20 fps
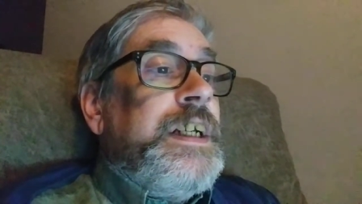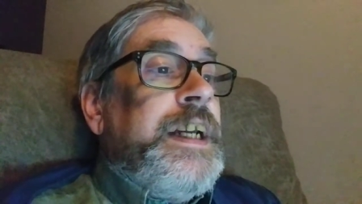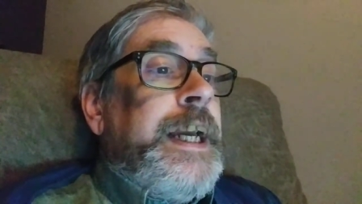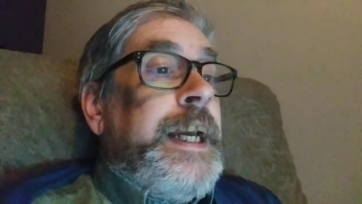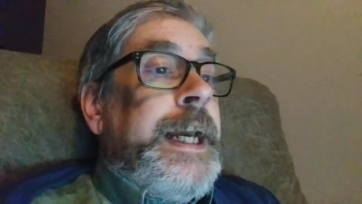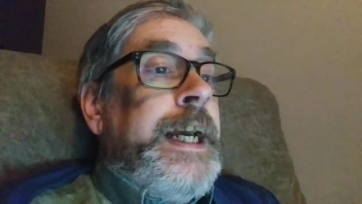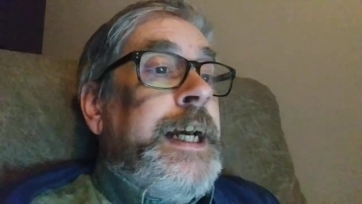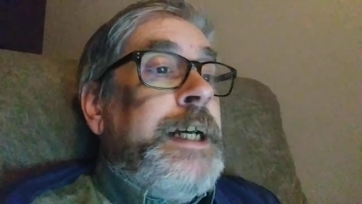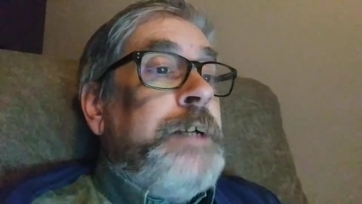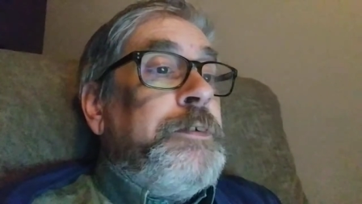
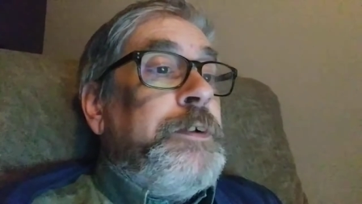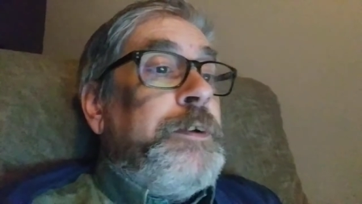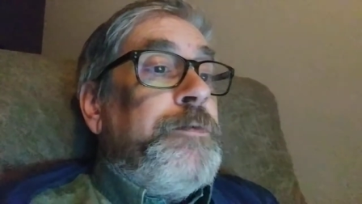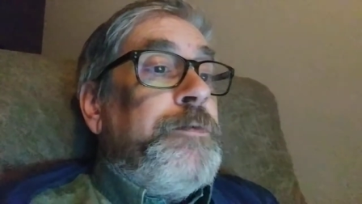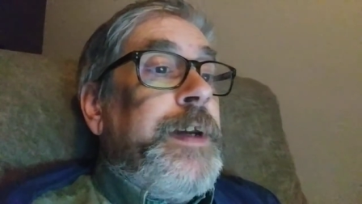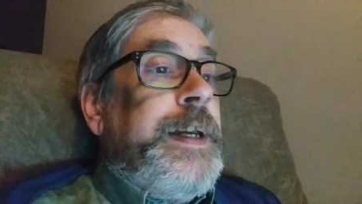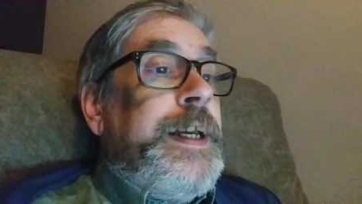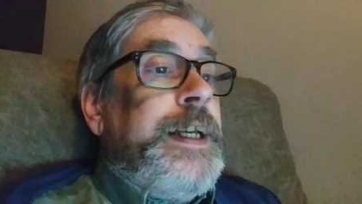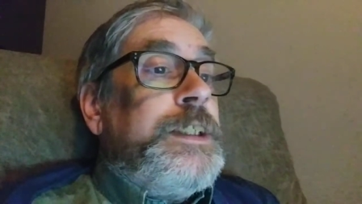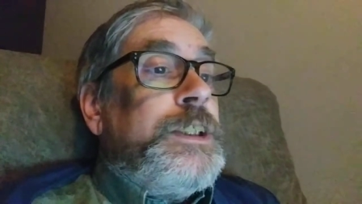
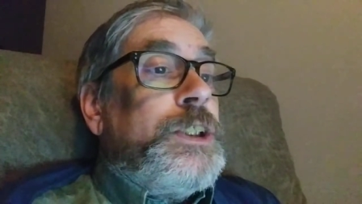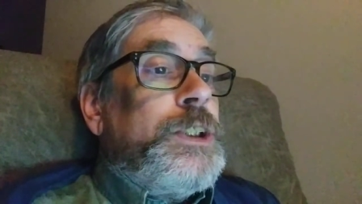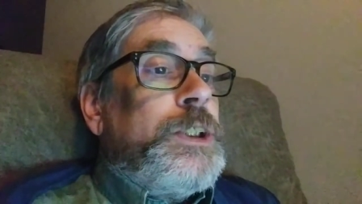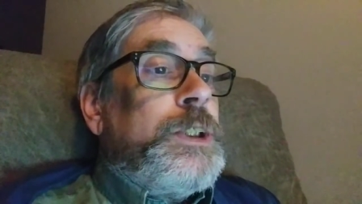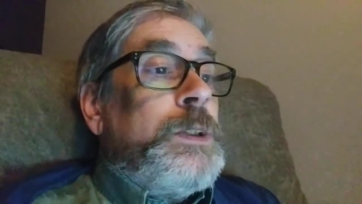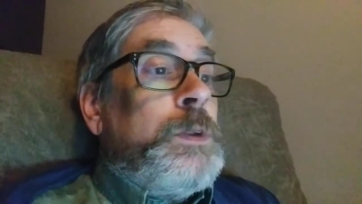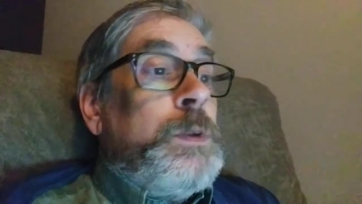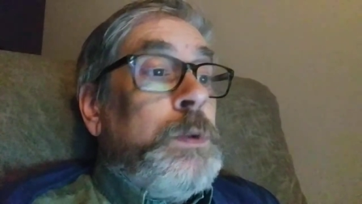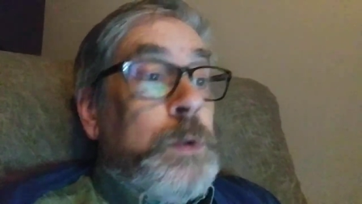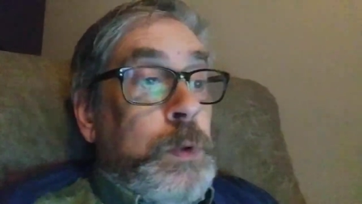
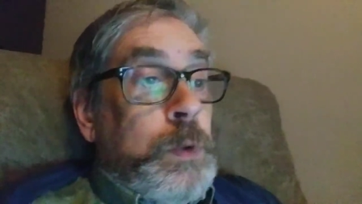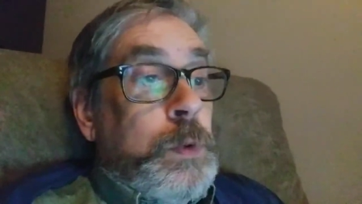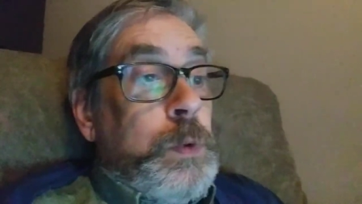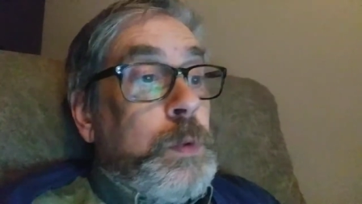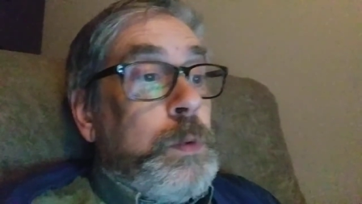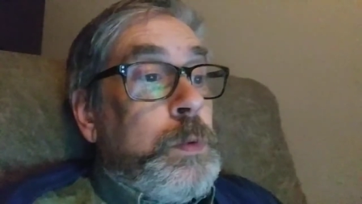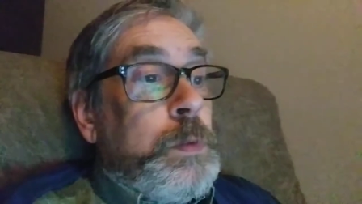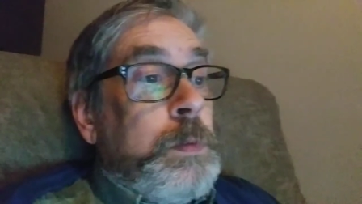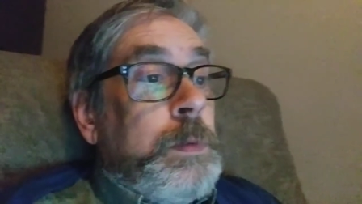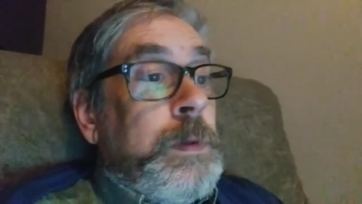
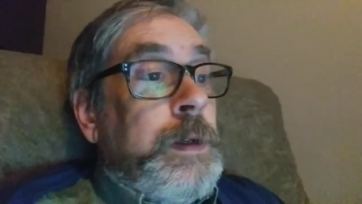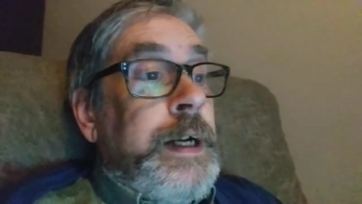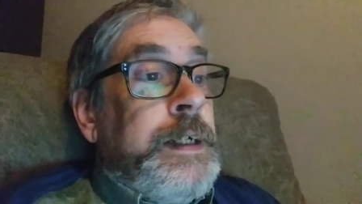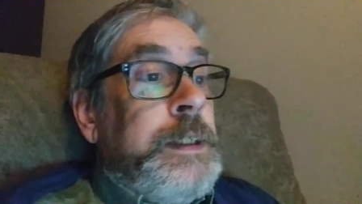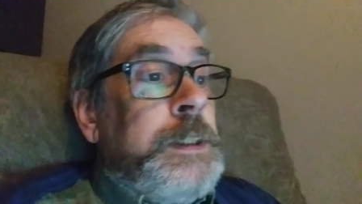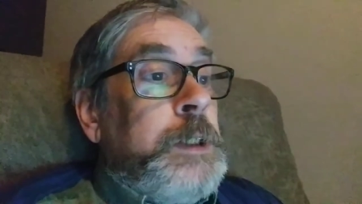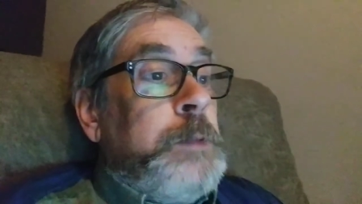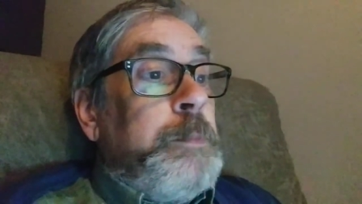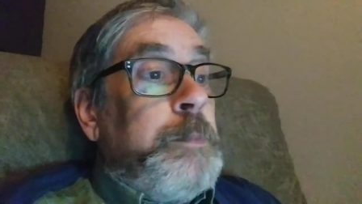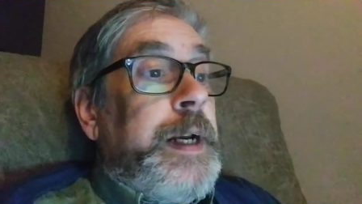FFH,
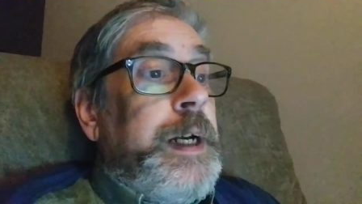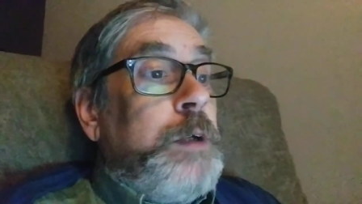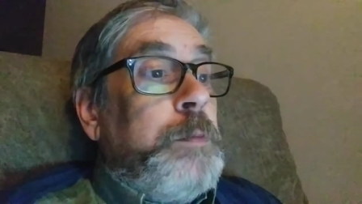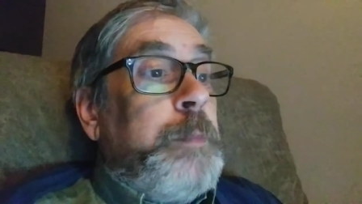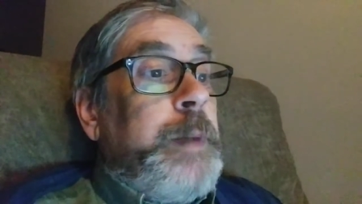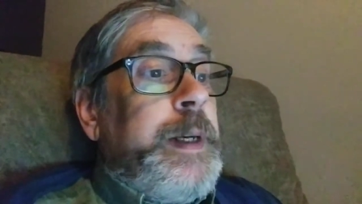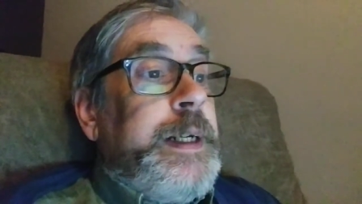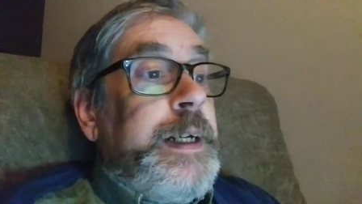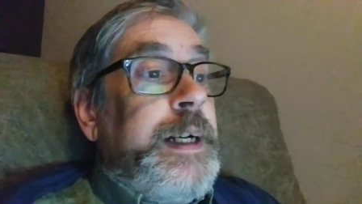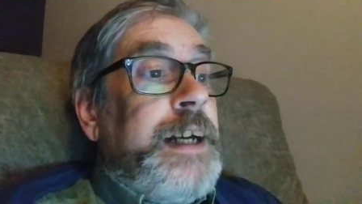you may or
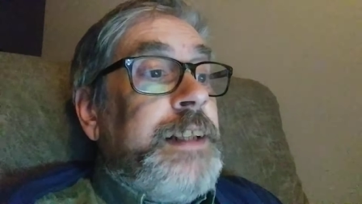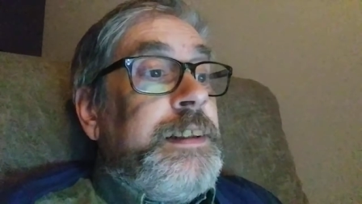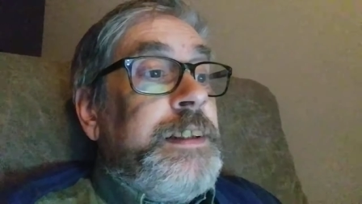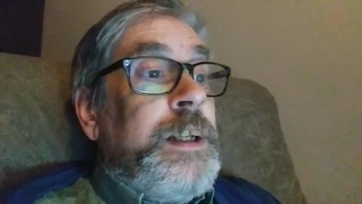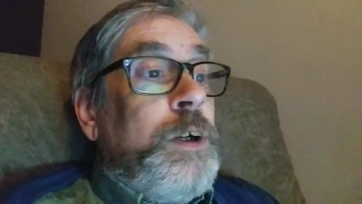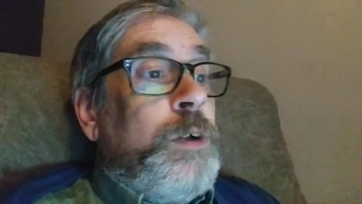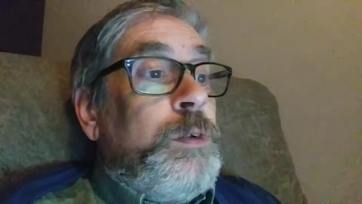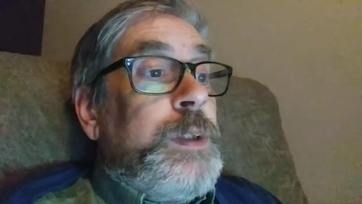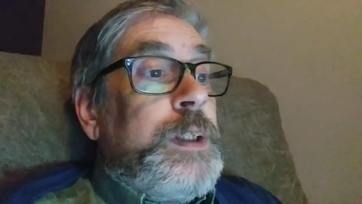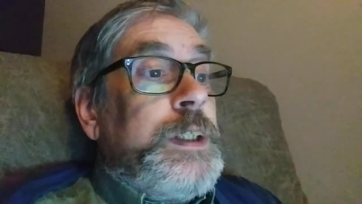may not
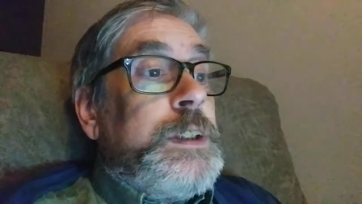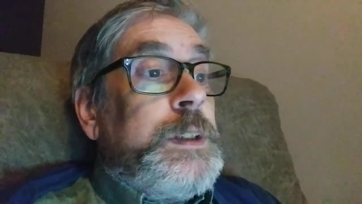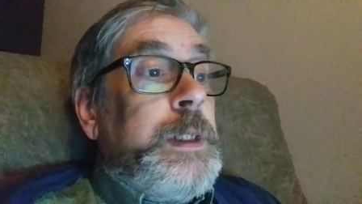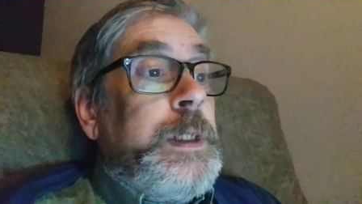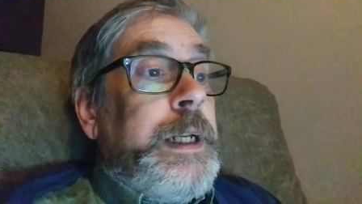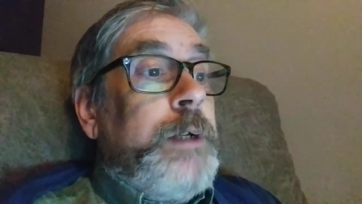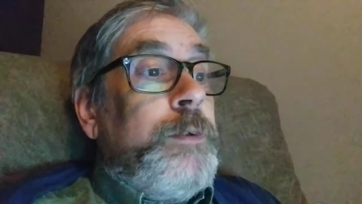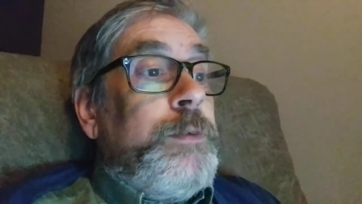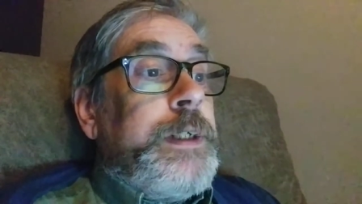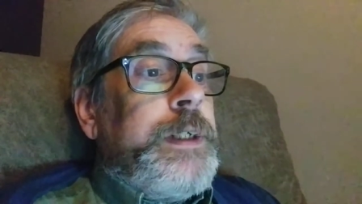know this,
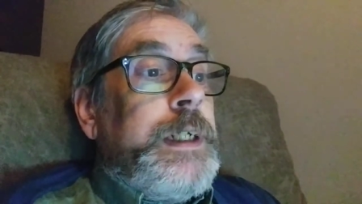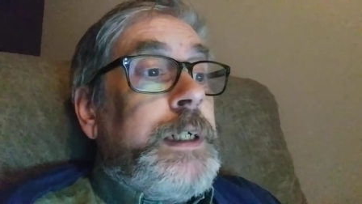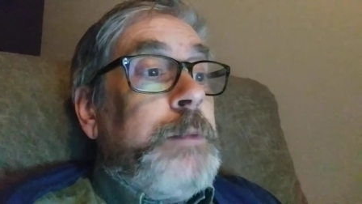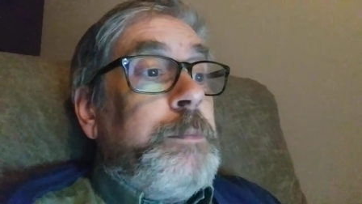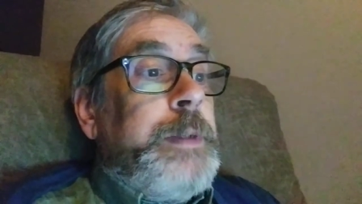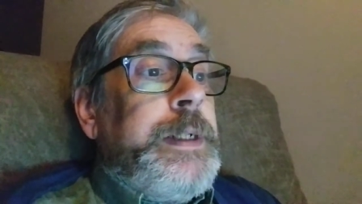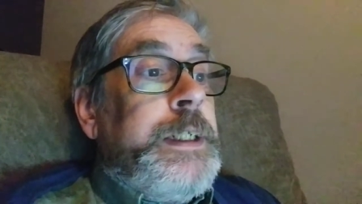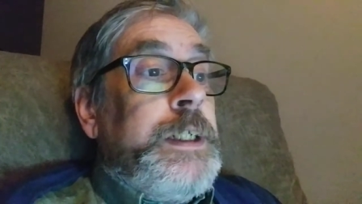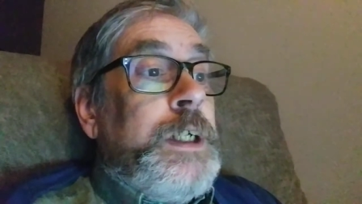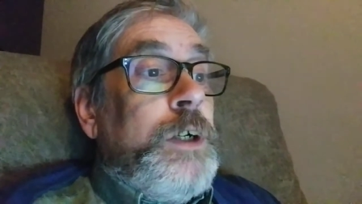they were going to
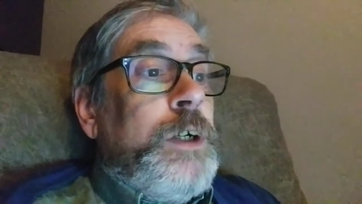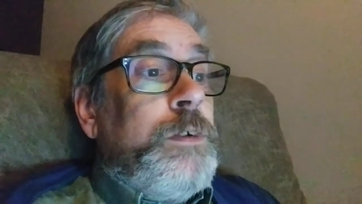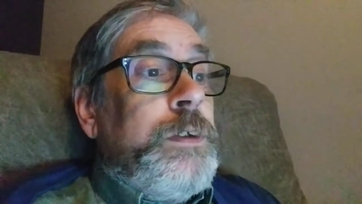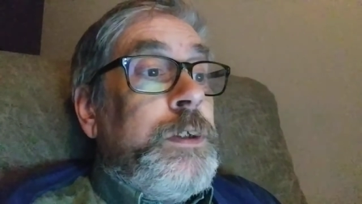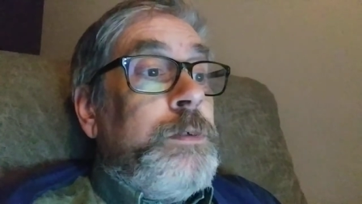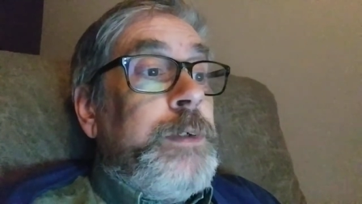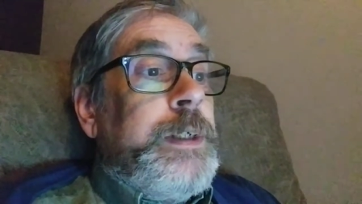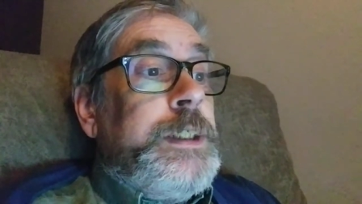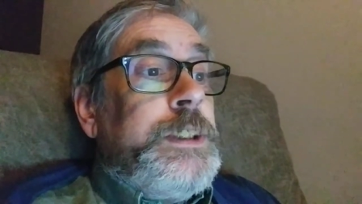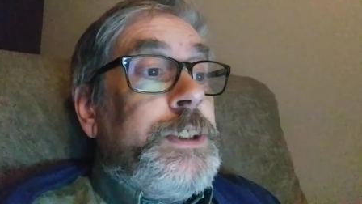be known
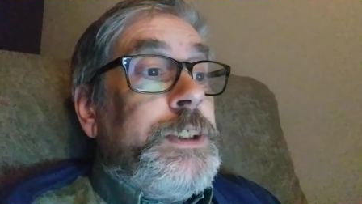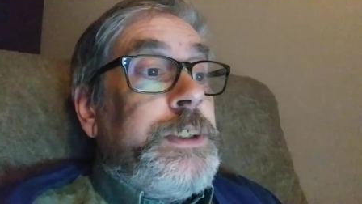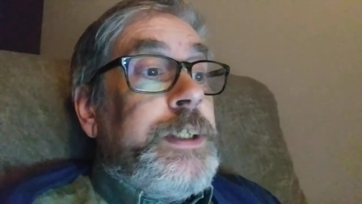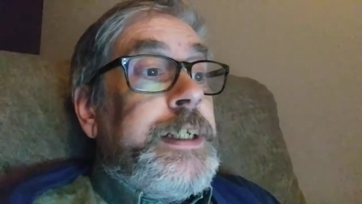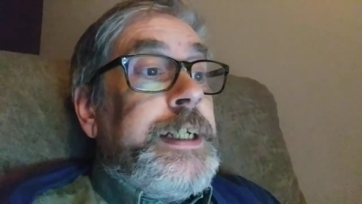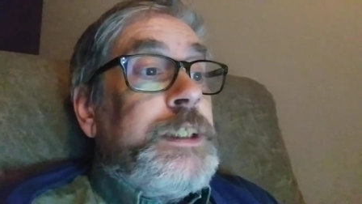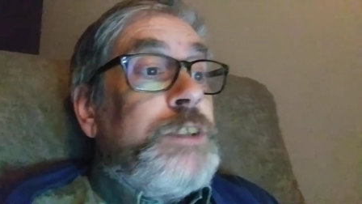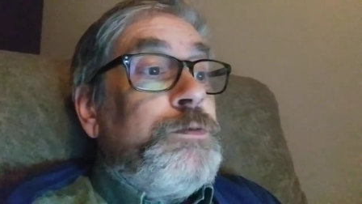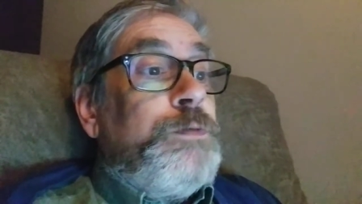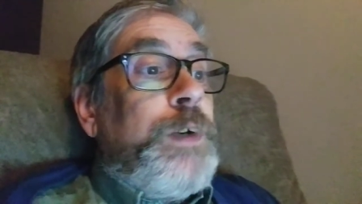originally
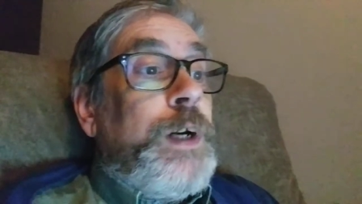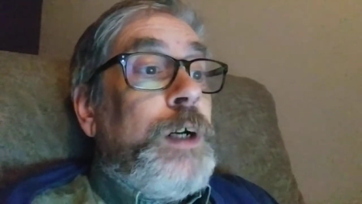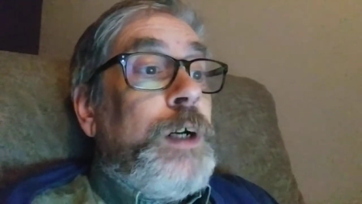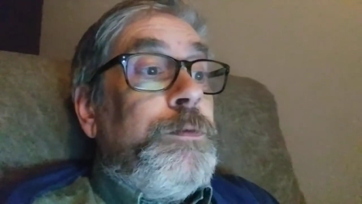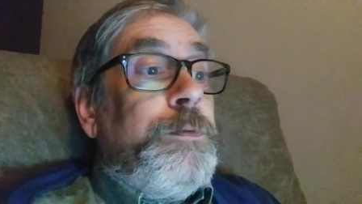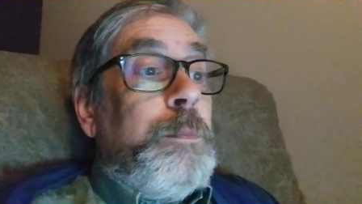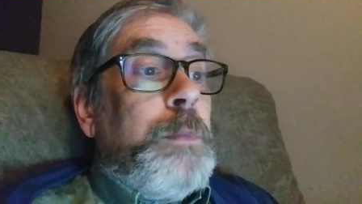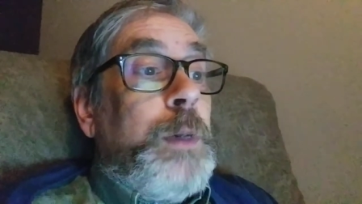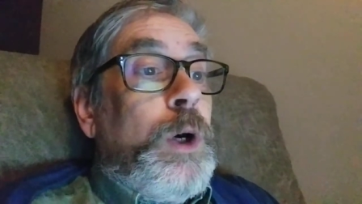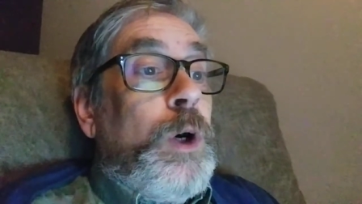as Far
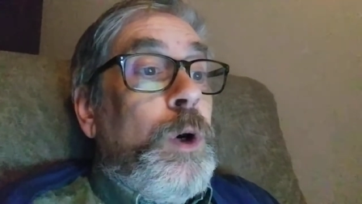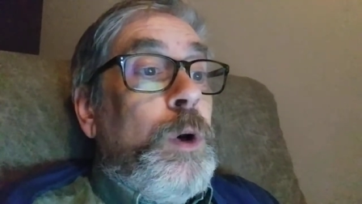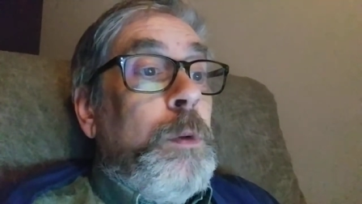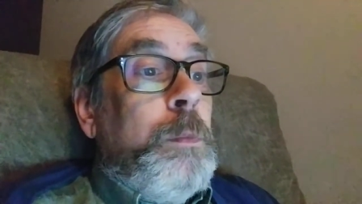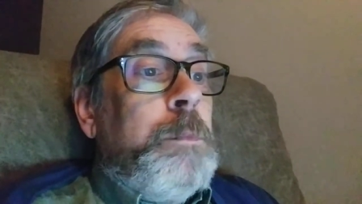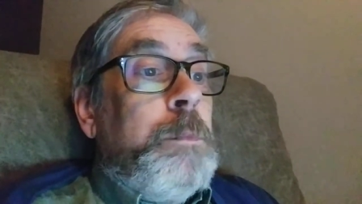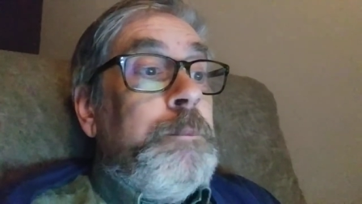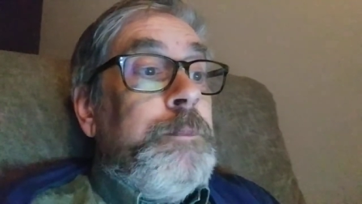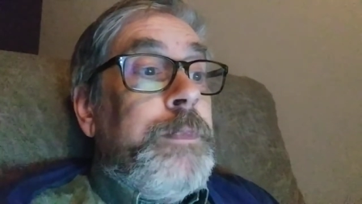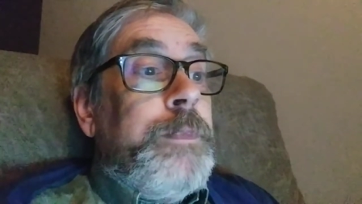From
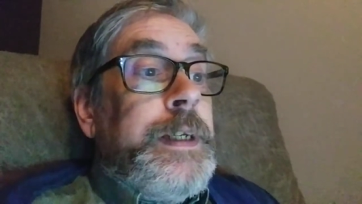Home.